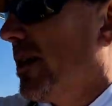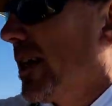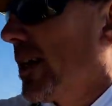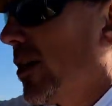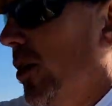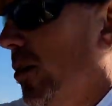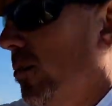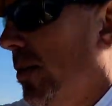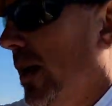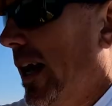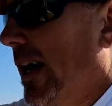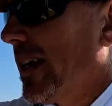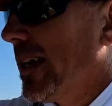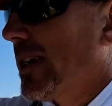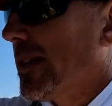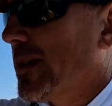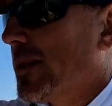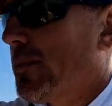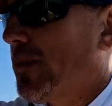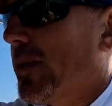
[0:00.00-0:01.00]
My
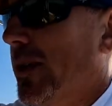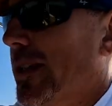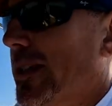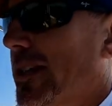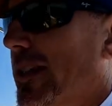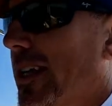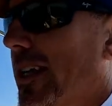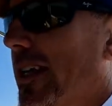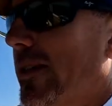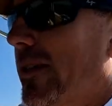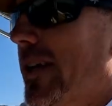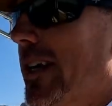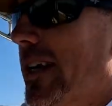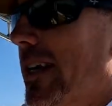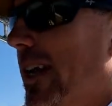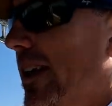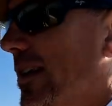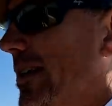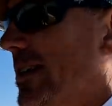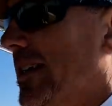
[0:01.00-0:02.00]
co-pilot's pretty sick right
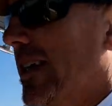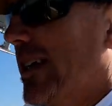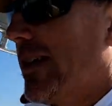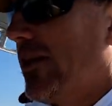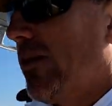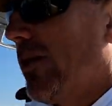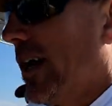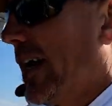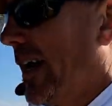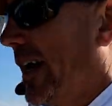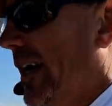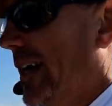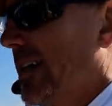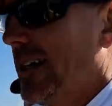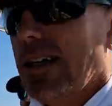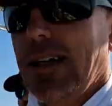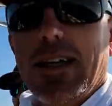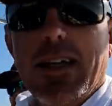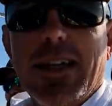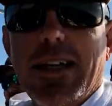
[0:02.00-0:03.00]
now. He's like quiet.
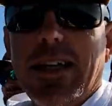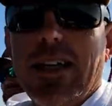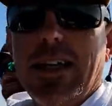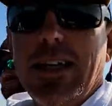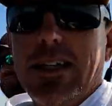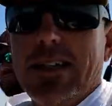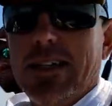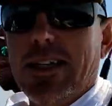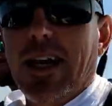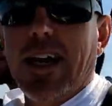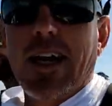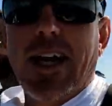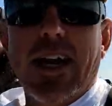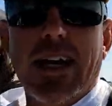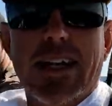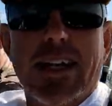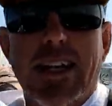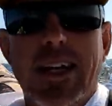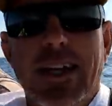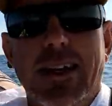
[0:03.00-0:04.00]
He's not
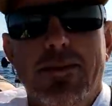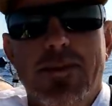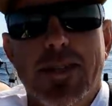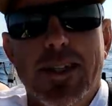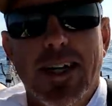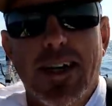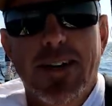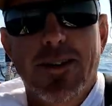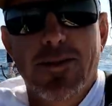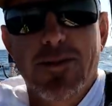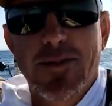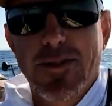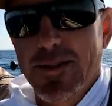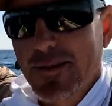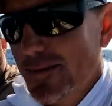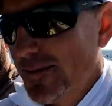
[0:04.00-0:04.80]
acting himself.